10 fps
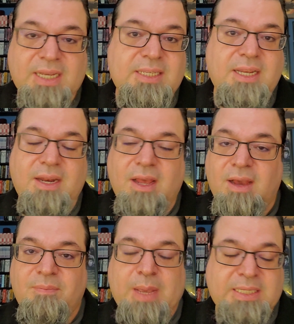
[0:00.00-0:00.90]
I did
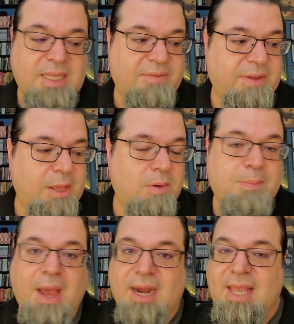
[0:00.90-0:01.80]
uh, basically a video and
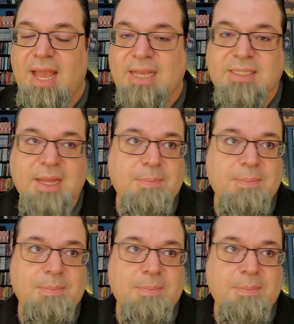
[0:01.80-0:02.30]
podcast